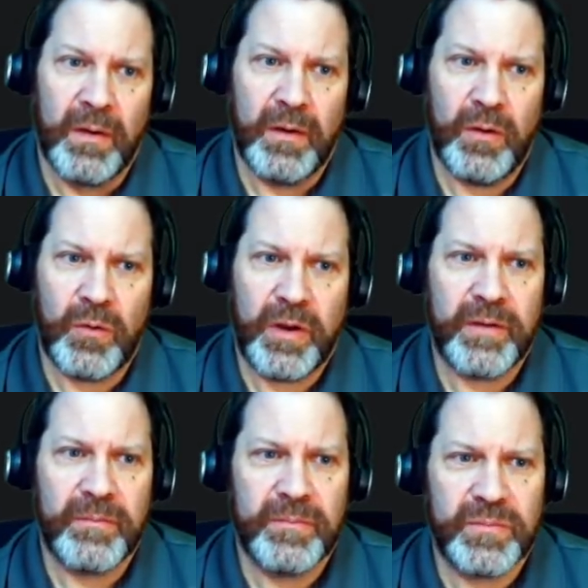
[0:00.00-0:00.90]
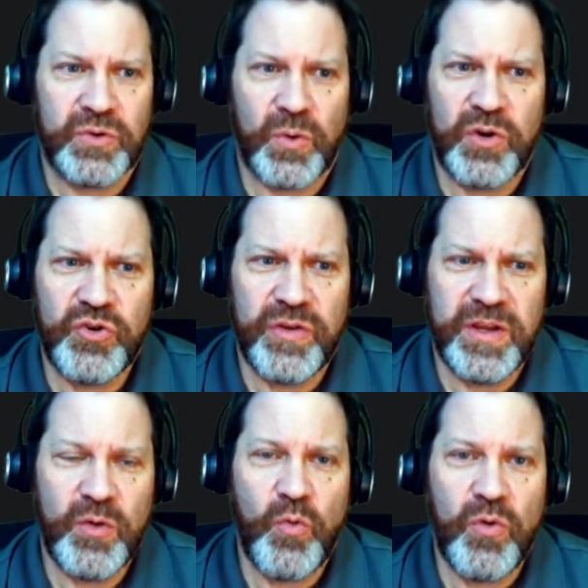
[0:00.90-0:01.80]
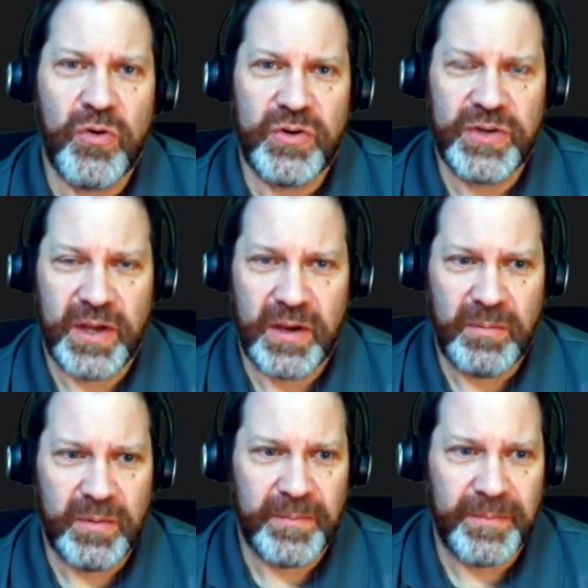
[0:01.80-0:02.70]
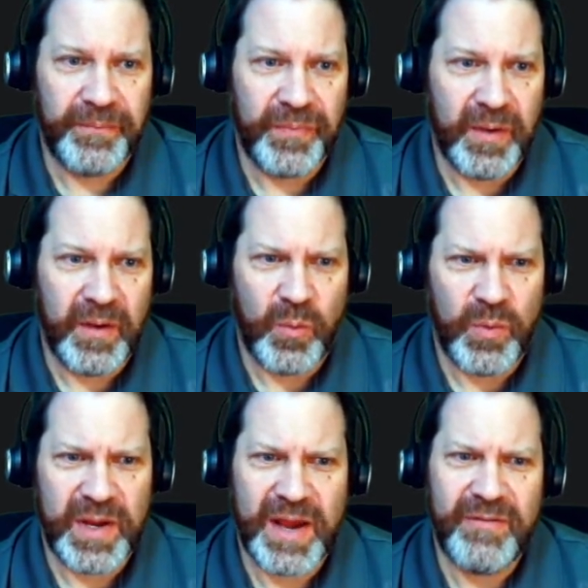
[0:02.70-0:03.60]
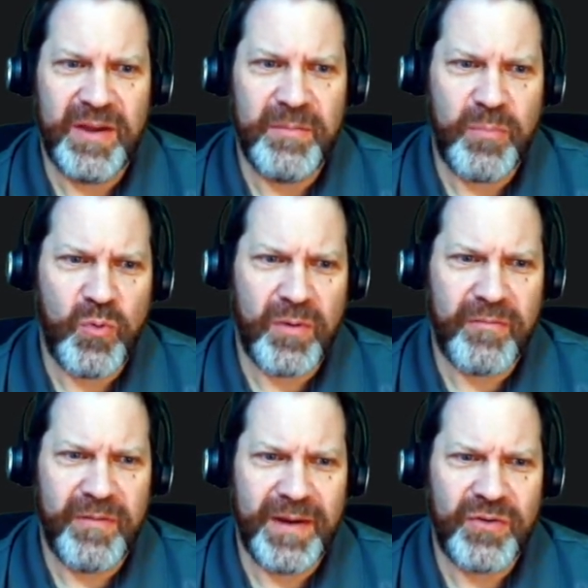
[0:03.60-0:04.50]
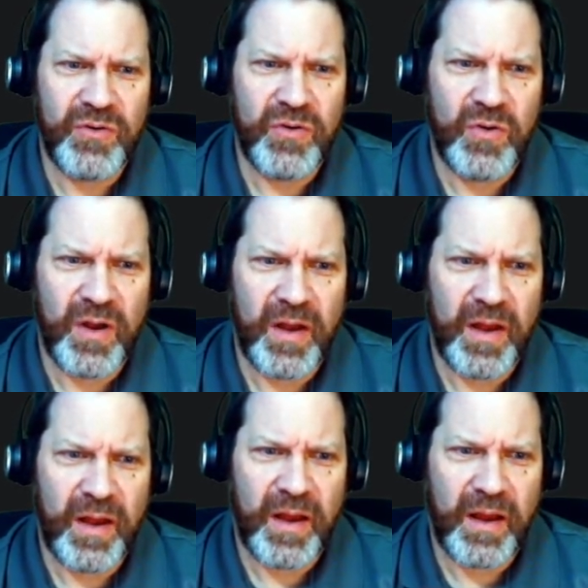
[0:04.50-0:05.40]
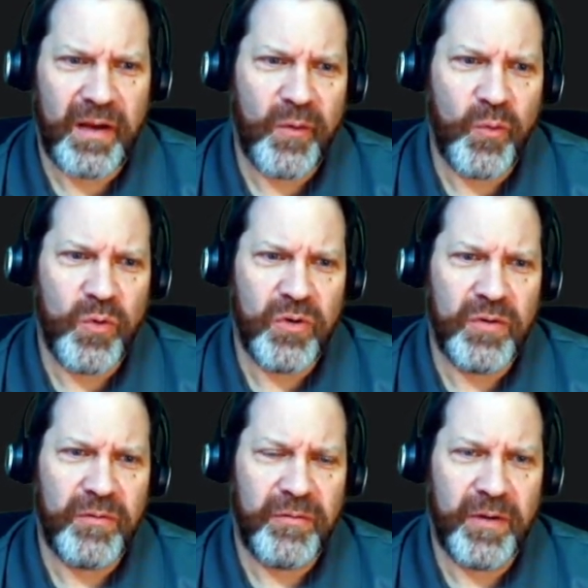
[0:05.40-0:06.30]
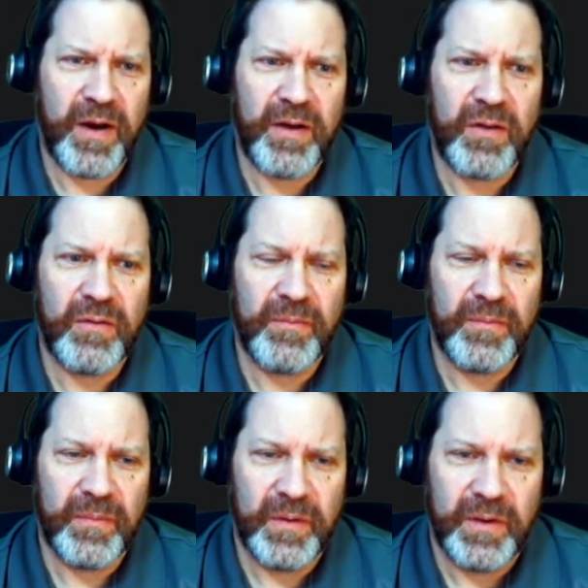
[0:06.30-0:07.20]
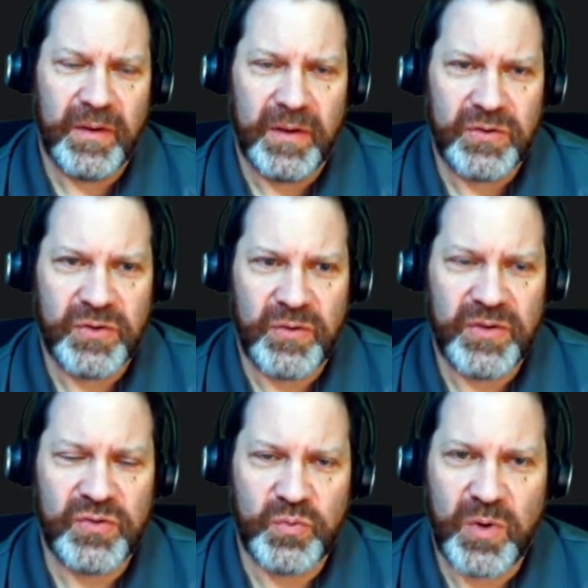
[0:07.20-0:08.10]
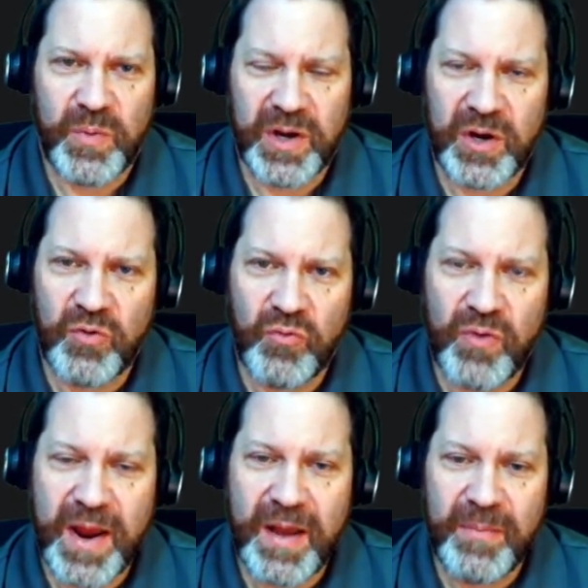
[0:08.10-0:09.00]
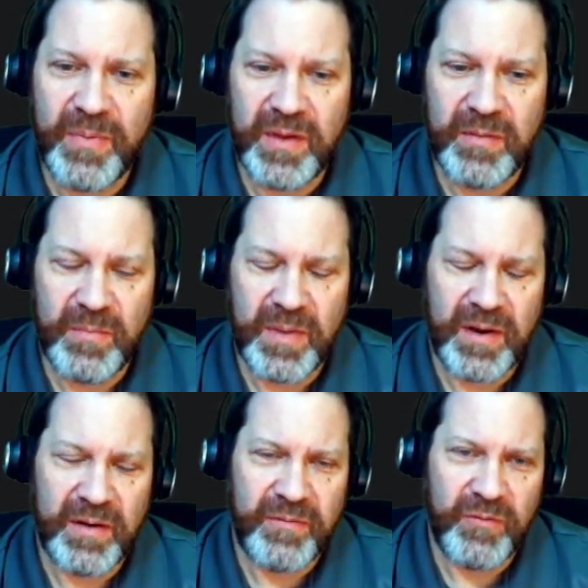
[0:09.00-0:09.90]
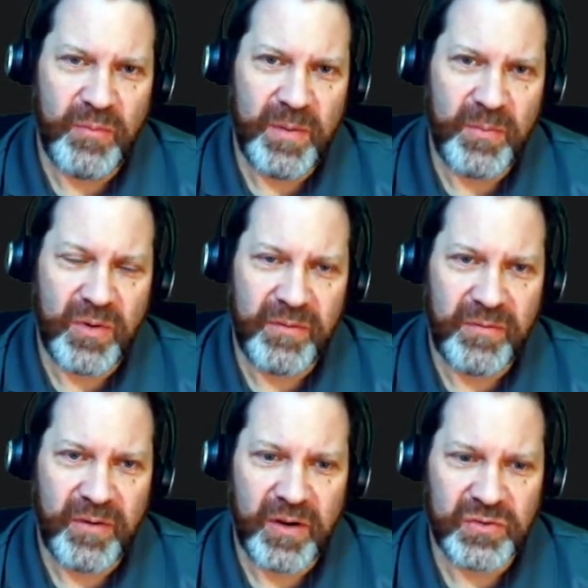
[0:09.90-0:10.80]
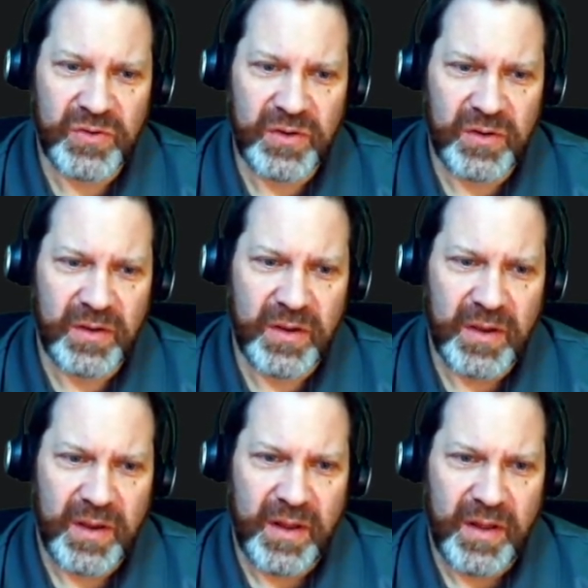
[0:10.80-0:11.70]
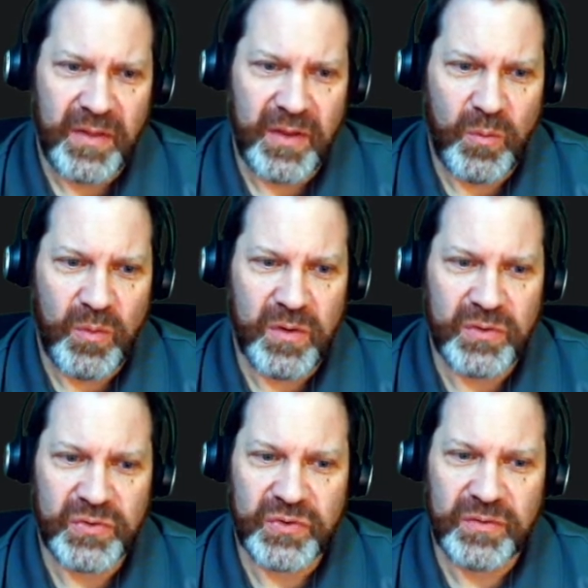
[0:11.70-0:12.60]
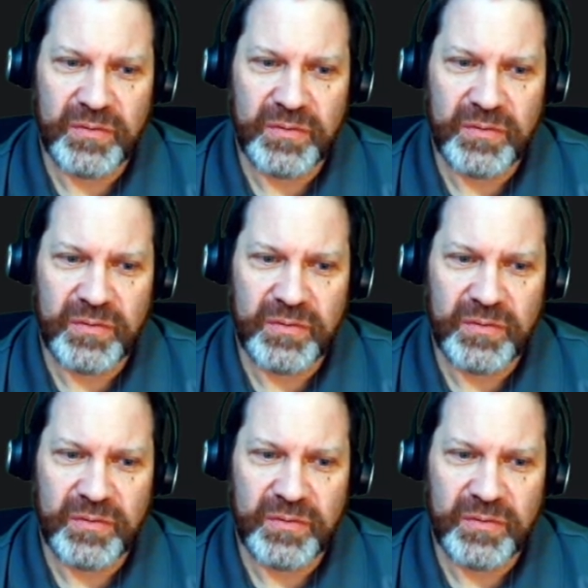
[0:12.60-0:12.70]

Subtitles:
Okay, so under the Order tab, we have Import Vendor Order File. So this is where we're going to grab the inbound. And if you remember on the FileZilla, there was